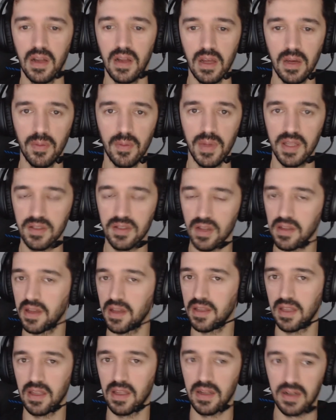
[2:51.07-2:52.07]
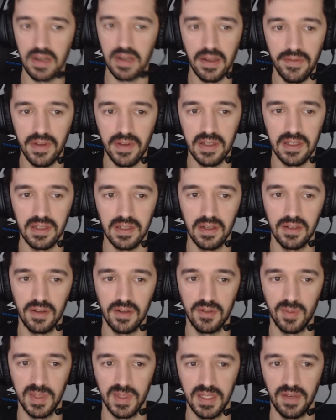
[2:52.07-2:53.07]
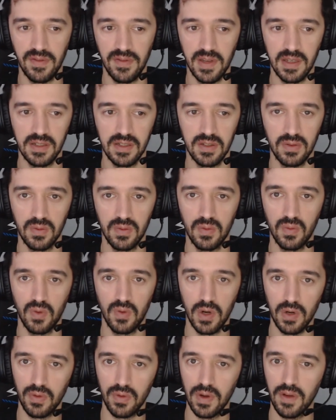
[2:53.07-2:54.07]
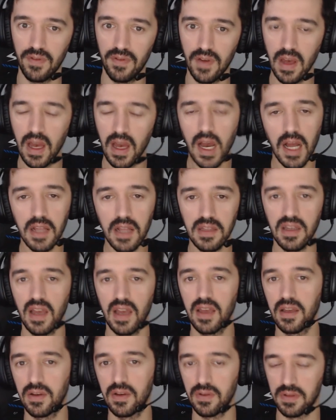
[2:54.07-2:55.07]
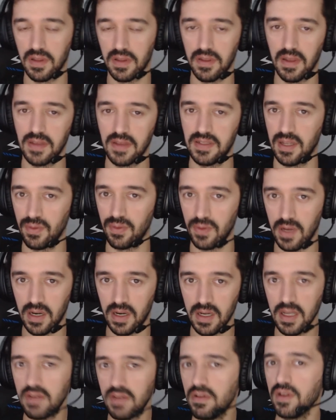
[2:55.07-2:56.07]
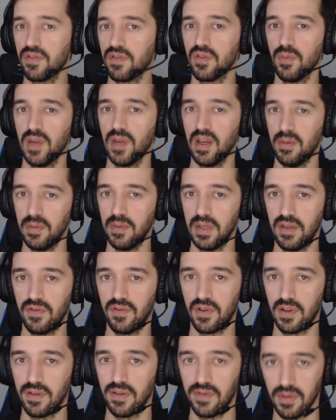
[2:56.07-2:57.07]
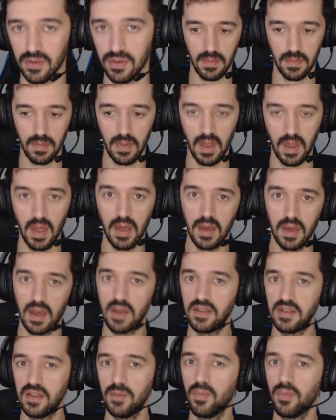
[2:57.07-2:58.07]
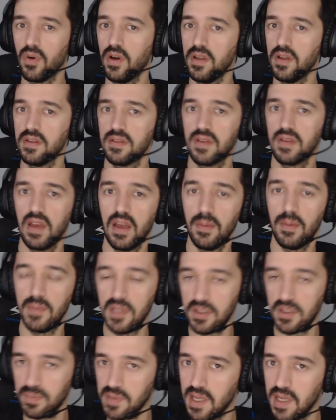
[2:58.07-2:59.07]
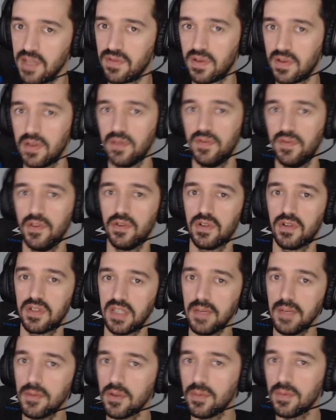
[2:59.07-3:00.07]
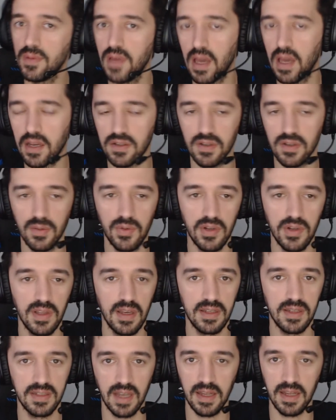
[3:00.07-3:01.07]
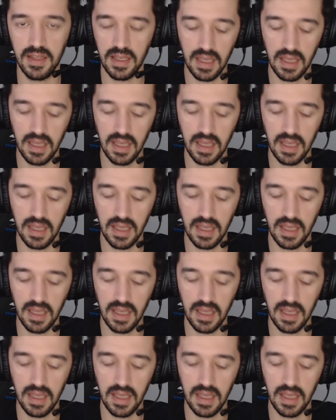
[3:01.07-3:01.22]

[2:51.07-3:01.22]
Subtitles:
But it's not like they are giving us a lot of specifics to work with, unlike the things that we are hearing from AMD for the future. Case in point, AMD's plans for the future seem to be actually pretty exciting